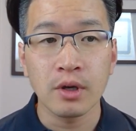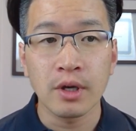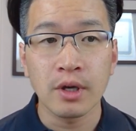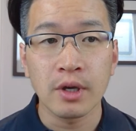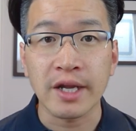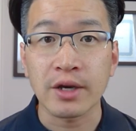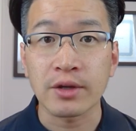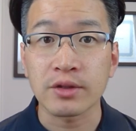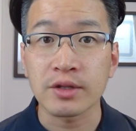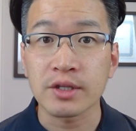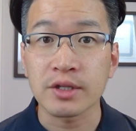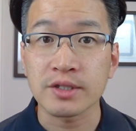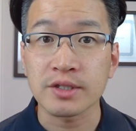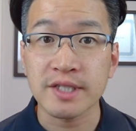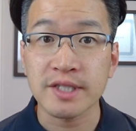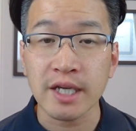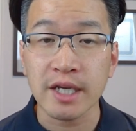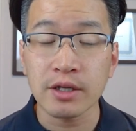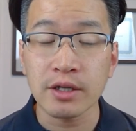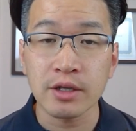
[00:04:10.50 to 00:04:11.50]
Now, the
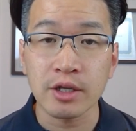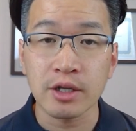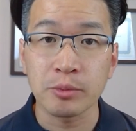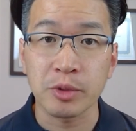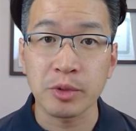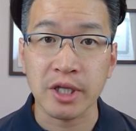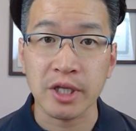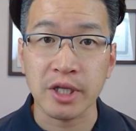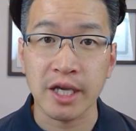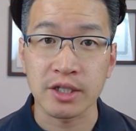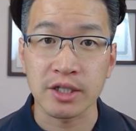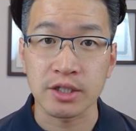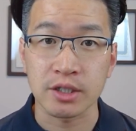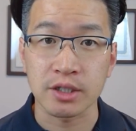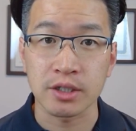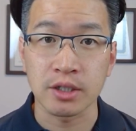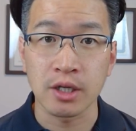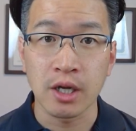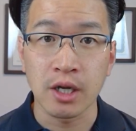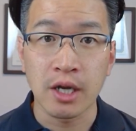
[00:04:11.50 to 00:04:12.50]
second
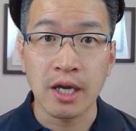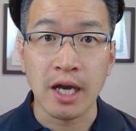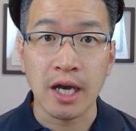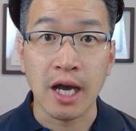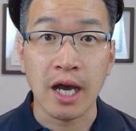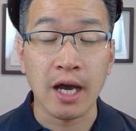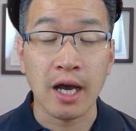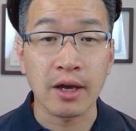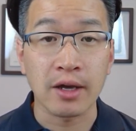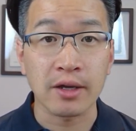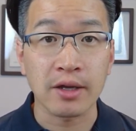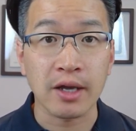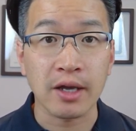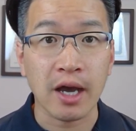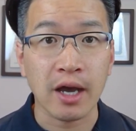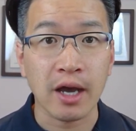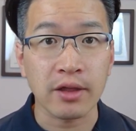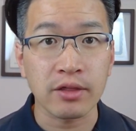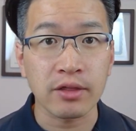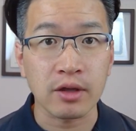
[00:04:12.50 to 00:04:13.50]
implication, I
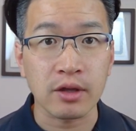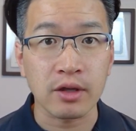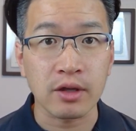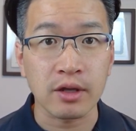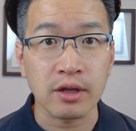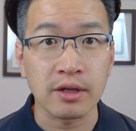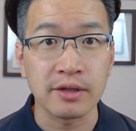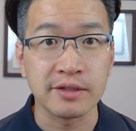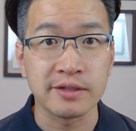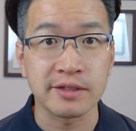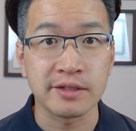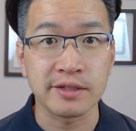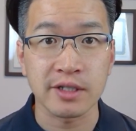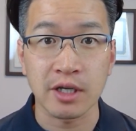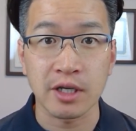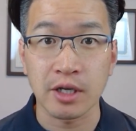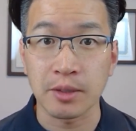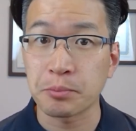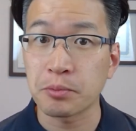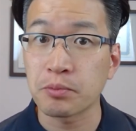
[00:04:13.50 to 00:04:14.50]
think, is
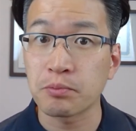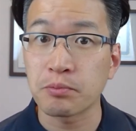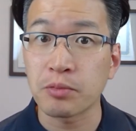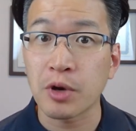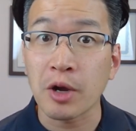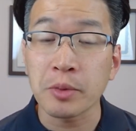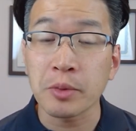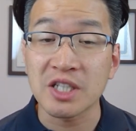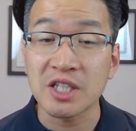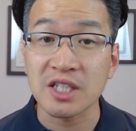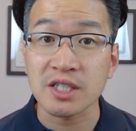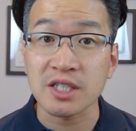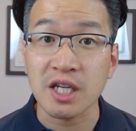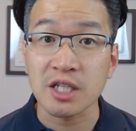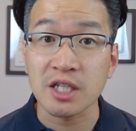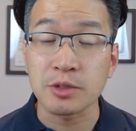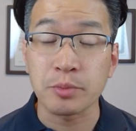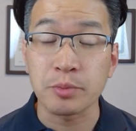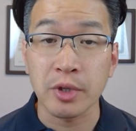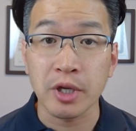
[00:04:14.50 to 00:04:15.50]
probably just
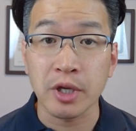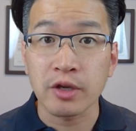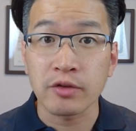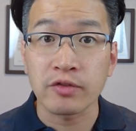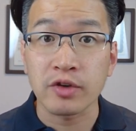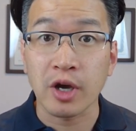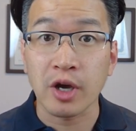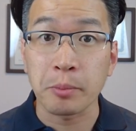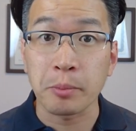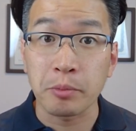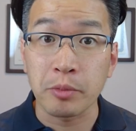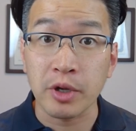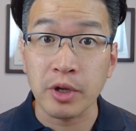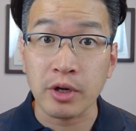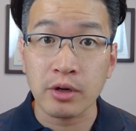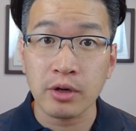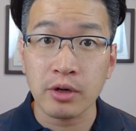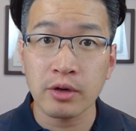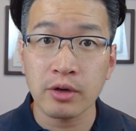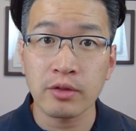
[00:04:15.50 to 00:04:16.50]
as big, if not
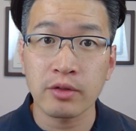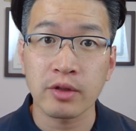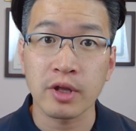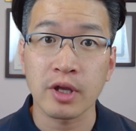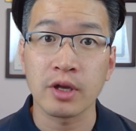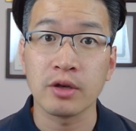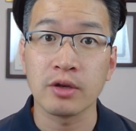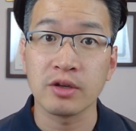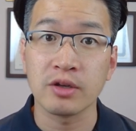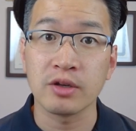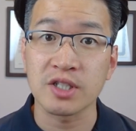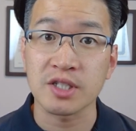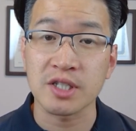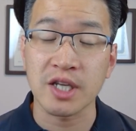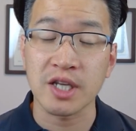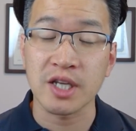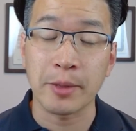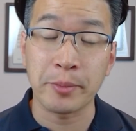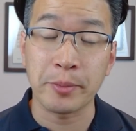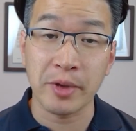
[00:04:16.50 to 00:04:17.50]
bigger, than just
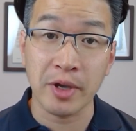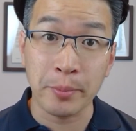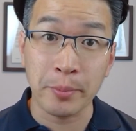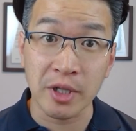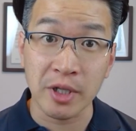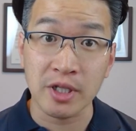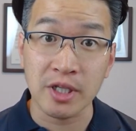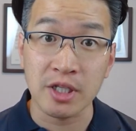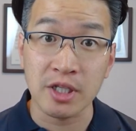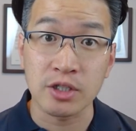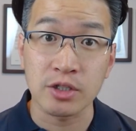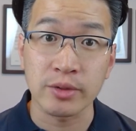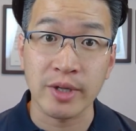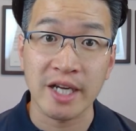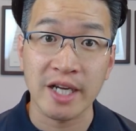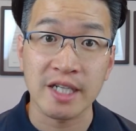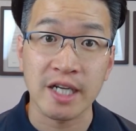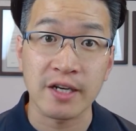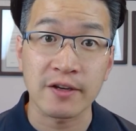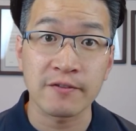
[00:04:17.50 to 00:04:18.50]
the ability to
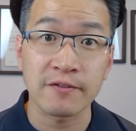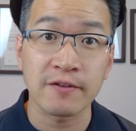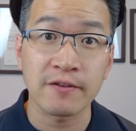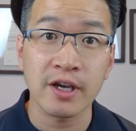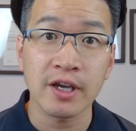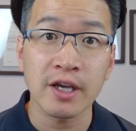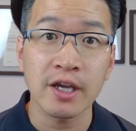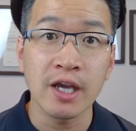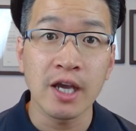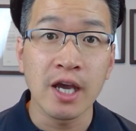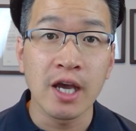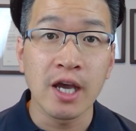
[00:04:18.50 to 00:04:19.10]
identify.